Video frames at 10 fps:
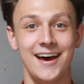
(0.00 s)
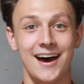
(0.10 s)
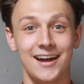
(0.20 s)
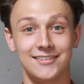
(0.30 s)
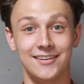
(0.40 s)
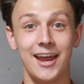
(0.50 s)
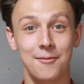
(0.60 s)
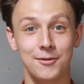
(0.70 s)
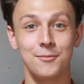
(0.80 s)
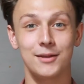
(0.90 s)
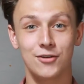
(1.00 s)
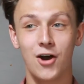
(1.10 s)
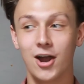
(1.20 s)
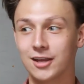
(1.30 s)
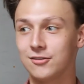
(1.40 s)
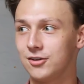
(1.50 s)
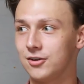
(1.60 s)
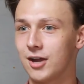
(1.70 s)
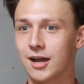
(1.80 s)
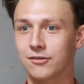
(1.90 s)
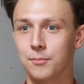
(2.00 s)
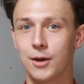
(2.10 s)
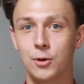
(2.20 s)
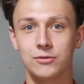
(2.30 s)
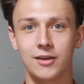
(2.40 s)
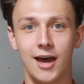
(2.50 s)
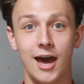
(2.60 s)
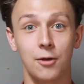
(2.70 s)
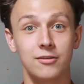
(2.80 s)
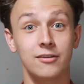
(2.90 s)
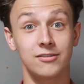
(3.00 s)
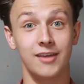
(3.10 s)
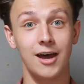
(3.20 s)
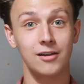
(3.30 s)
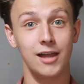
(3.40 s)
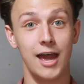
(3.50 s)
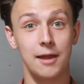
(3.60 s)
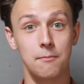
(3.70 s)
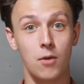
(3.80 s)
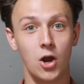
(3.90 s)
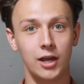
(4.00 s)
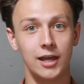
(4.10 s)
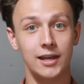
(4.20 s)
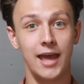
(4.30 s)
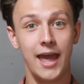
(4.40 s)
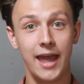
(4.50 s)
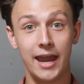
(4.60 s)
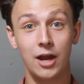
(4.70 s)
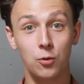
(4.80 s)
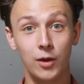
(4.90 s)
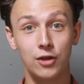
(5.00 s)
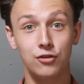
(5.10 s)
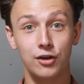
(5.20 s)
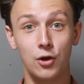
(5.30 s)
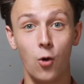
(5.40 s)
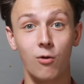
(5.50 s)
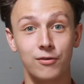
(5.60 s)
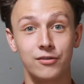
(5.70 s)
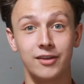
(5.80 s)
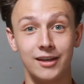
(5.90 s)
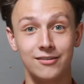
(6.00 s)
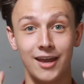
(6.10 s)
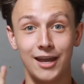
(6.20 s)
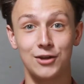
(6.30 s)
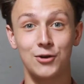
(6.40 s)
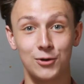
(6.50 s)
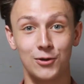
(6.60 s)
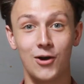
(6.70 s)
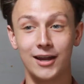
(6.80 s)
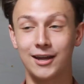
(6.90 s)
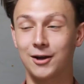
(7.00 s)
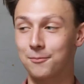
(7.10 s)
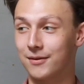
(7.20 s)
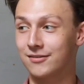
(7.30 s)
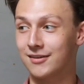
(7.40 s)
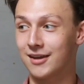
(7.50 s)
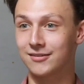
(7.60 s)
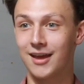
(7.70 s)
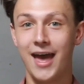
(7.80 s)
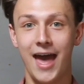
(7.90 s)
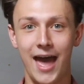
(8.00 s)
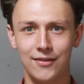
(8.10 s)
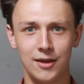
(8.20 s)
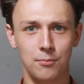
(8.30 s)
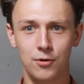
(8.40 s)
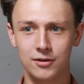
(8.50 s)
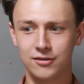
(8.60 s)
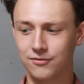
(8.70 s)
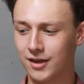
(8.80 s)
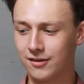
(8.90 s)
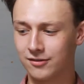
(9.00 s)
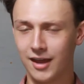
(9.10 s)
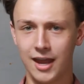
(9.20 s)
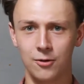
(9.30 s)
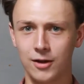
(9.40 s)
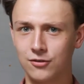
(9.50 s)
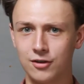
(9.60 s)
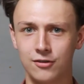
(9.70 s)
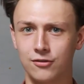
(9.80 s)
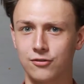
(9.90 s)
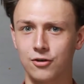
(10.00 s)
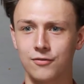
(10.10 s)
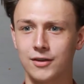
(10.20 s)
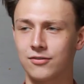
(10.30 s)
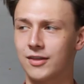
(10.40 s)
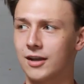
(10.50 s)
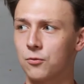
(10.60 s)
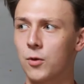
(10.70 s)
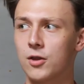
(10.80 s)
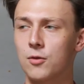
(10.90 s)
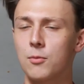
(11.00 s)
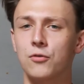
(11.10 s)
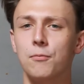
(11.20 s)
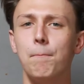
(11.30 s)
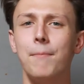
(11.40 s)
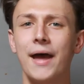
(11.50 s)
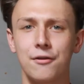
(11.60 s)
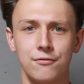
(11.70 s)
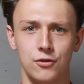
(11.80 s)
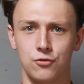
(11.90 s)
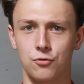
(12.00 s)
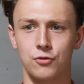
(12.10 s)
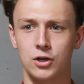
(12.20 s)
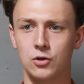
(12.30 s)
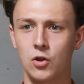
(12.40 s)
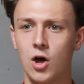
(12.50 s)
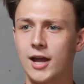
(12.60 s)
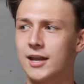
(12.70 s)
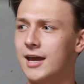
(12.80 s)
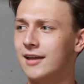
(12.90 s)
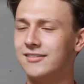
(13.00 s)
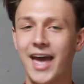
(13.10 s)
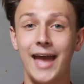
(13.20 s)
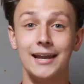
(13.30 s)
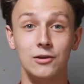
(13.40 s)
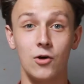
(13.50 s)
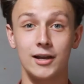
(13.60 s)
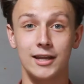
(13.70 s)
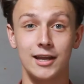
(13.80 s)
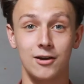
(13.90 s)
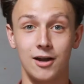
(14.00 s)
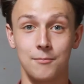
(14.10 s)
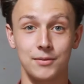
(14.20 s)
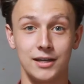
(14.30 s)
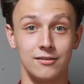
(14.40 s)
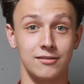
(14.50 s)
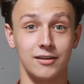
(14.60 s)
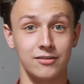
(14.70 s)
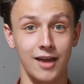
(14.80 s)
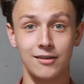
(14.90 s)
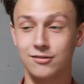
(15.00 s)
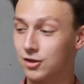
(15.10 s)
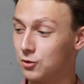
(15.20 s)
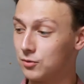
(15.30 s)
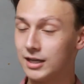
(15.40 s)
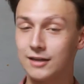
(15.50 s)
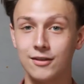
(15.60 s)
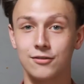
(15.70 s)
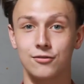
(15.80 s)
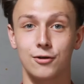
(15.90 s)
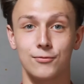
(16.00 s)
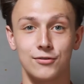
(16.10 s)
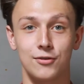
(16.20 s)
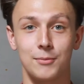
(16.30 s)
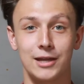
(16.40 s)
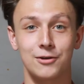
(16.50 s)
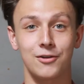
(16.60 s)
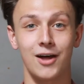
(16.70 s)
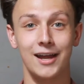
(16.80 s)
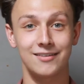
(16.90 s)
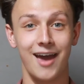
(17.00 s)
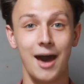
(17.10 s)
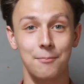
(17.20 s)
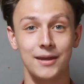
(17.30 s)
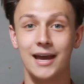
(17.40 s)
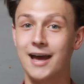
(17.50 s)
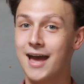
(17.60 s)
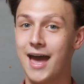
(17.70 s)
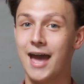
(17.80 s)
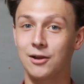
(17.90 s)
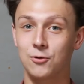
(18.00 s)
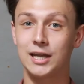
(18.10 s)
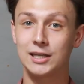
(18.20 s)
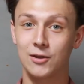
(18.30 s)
Uh, today I'm going to be talking to you guys about uh, how to sell and market aeration and overseeds in your lawn care business, and the importance of this. Aeration is a service that is one of the most beneficial for your lawn. To any lawn care company's success, you need this service to make your clients happy and green